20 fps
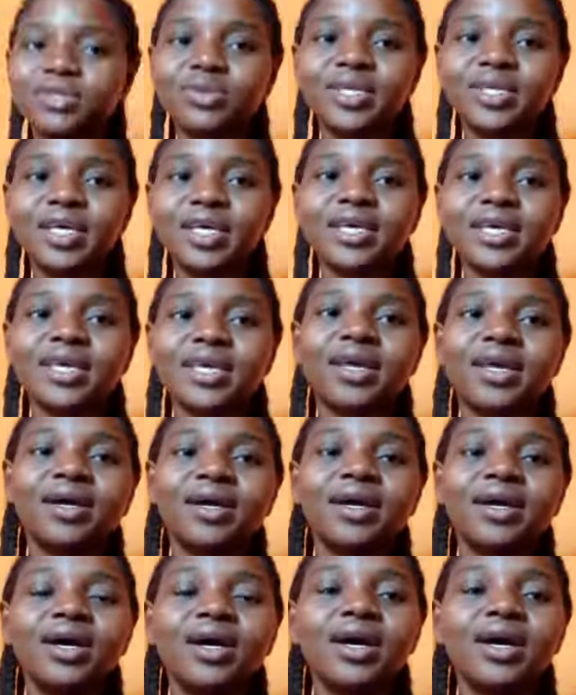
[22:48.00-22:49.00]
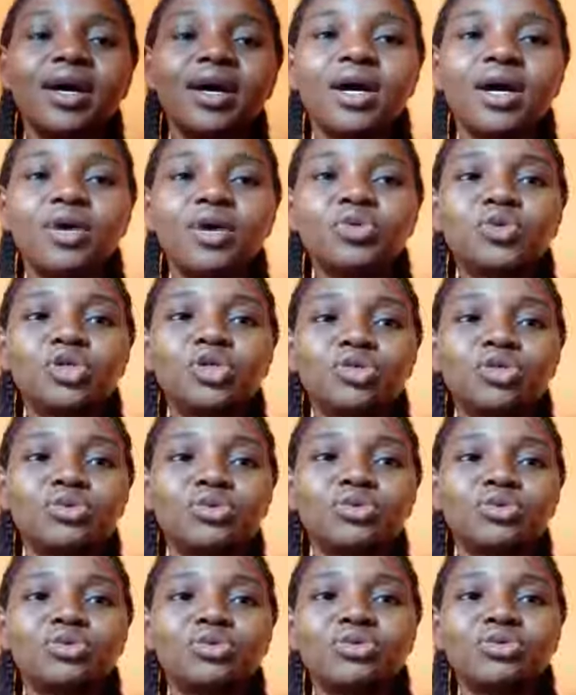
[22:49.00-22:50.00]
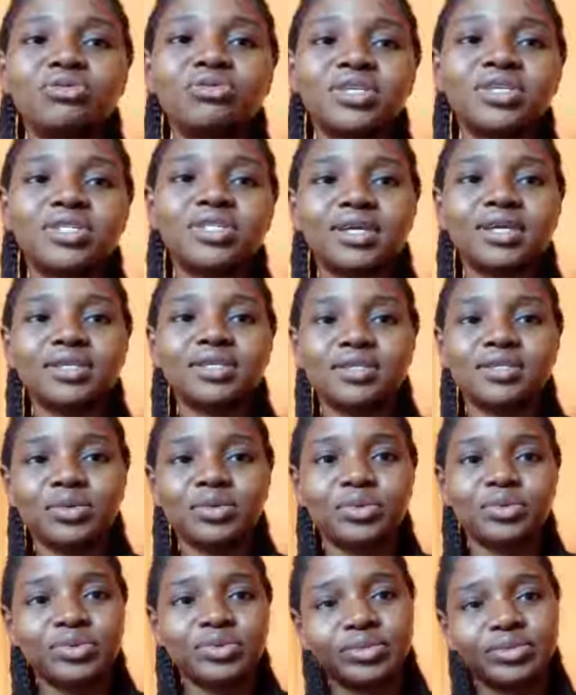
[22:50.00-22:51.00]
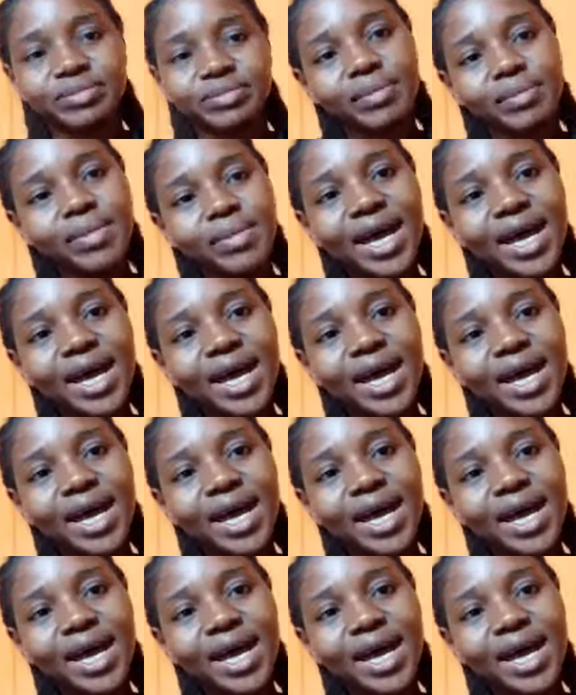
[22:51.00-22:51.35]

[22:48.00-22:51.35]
take care. Wish you greater sales. Bye.